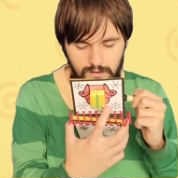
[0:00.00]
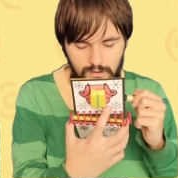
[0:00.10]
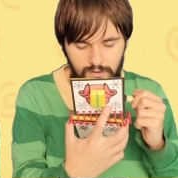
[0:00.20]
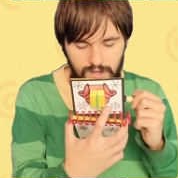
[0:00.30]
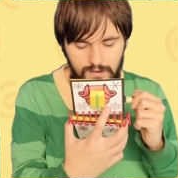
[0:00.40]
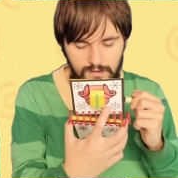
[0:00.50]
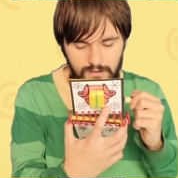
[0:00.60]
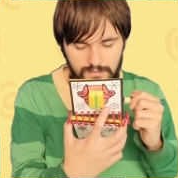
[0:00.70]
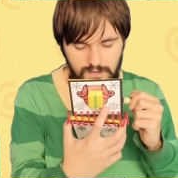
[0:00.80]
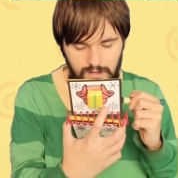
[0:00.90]
Okay,
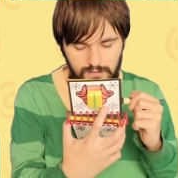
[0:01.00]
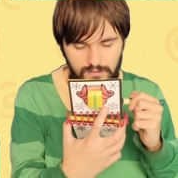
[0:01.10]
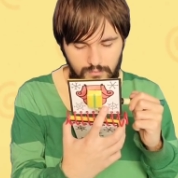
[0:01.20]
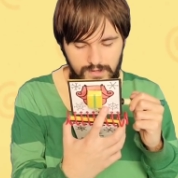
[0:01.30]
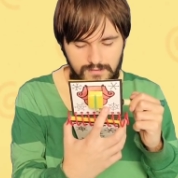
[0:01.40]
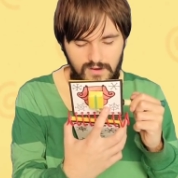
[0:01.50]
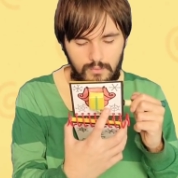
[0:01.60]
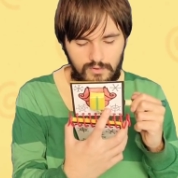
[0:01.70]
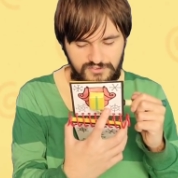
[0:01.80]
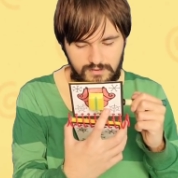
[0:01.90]
the color green
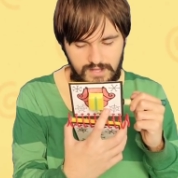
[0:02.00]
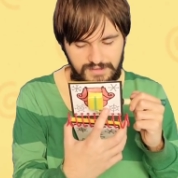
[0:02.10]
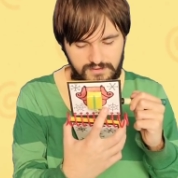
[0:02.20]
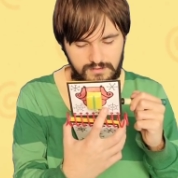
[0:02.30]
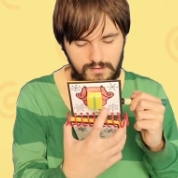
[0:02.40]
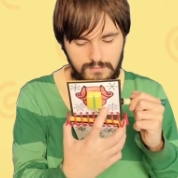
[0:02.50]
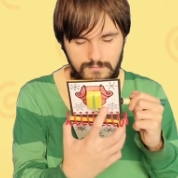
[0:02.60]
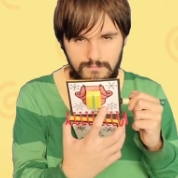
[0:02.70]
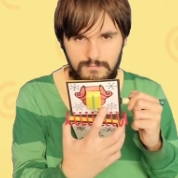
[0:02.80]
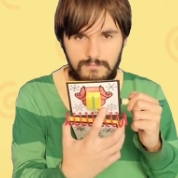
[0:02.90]
was our last clue.
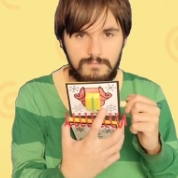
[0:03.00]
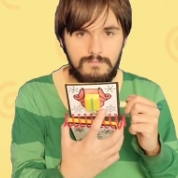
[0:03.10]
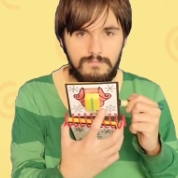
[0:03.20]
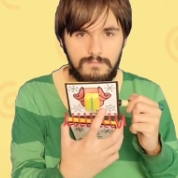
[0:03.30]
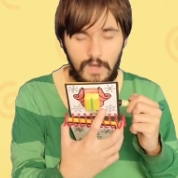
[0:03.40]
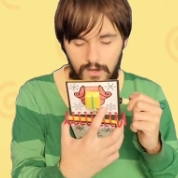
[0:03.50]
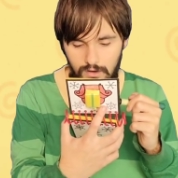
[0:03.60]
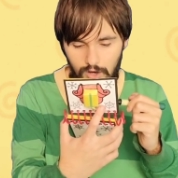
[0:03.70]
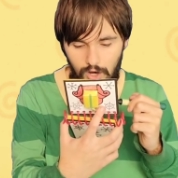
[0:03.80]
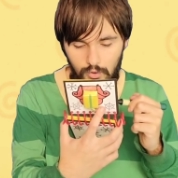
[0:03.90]

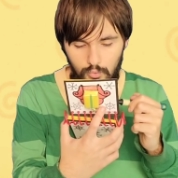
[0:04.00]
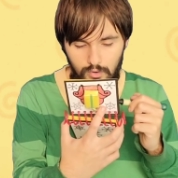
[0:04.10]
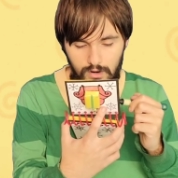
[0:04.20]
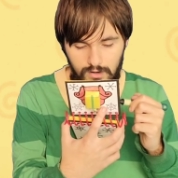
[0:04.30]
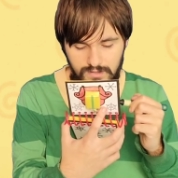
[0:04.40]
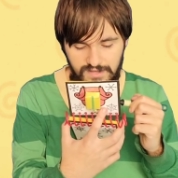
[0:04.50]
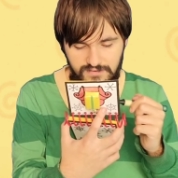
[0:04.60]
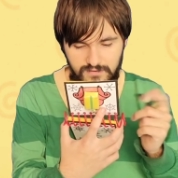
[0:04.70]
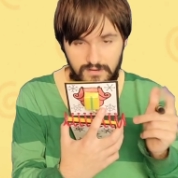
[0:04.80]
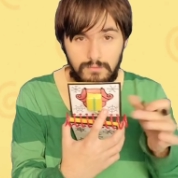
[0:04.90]
Oh, our
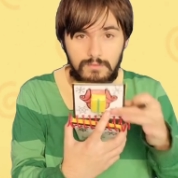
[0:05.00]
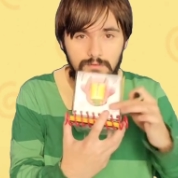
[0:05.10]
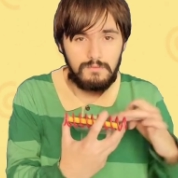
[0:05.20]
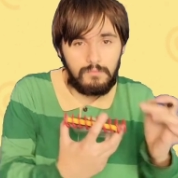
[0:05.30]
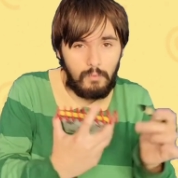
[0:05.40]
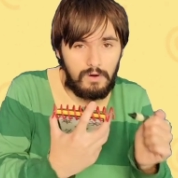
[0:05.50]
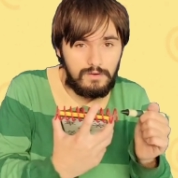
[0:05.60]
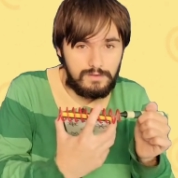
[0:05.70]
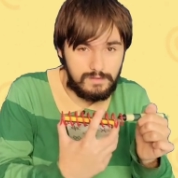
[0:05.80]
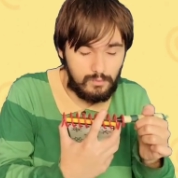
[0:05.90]
last clue.
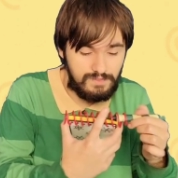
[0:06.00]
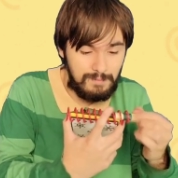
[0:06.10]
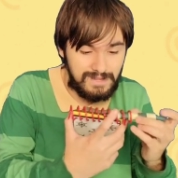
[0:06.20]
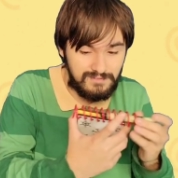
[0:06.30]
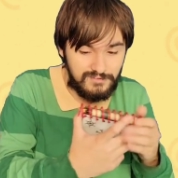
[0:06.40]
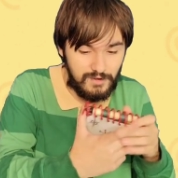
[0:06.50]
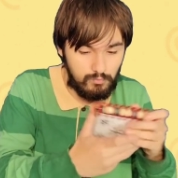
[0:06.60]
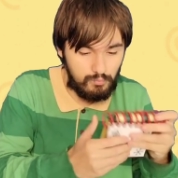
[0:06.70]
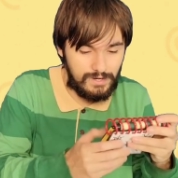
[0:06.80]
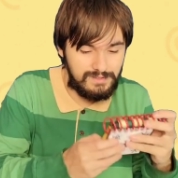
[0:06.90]
Well, you know what that means?
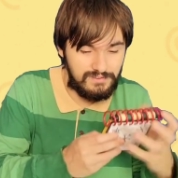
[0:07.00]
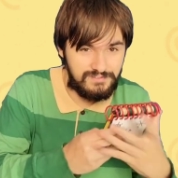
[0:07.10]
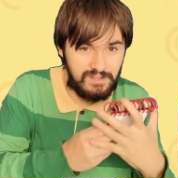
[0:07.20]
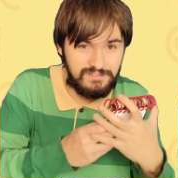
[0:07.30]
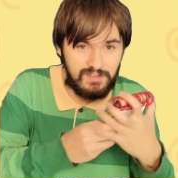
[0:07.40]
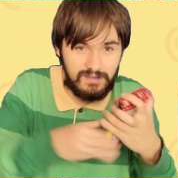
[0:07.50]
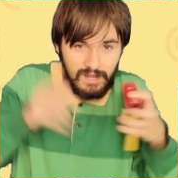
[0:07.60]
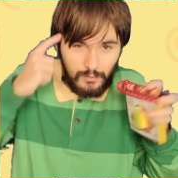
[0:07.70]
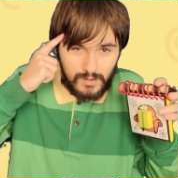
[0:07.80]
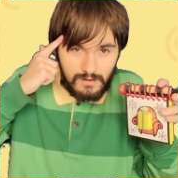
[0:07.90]
We're ready to sit an
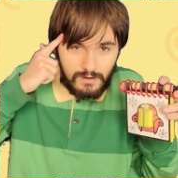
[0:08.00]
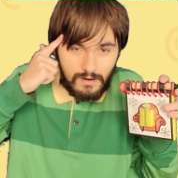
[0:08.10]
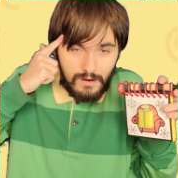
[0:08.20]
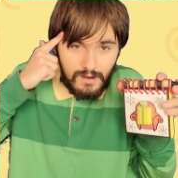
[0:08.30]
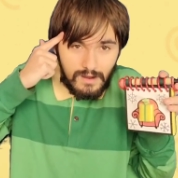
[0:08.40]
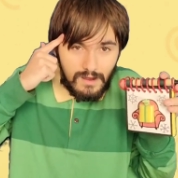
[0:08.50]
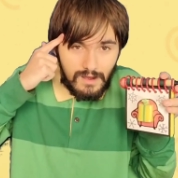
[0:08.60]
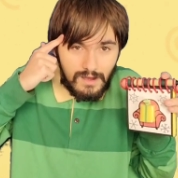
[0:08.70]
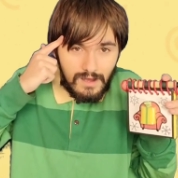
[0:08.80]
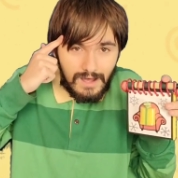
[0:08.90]
hour. Think
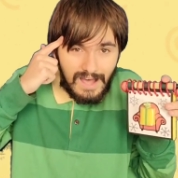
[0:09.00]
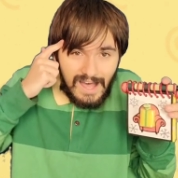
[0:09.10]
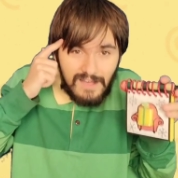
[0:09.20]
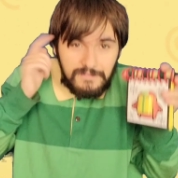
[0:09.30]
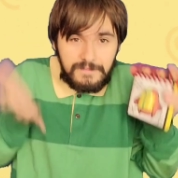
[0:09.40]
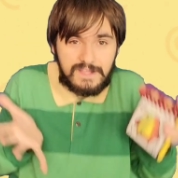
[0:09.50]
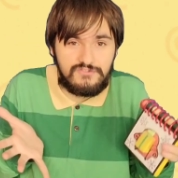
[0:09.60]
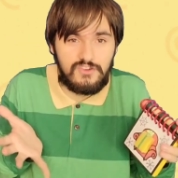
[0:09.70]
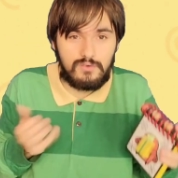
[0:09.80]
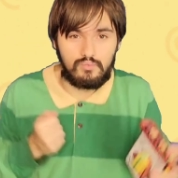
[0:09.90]
chair.
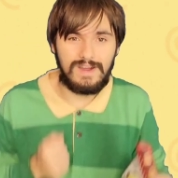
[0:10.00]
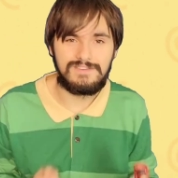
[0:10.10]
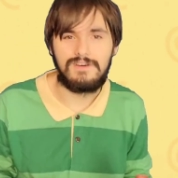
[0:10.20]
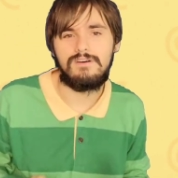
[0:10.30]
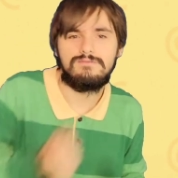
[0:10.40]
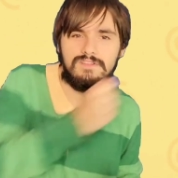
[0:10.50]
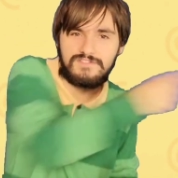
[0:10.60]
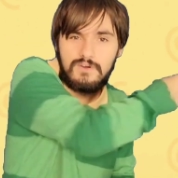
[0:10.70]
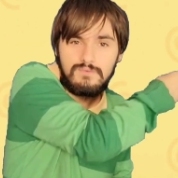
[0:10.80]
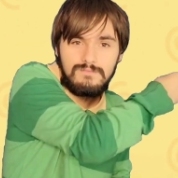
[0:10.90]
Think right.
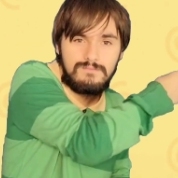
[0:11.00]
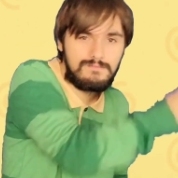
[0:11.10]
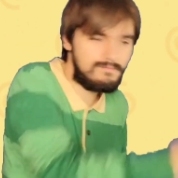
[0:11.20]
Let's go.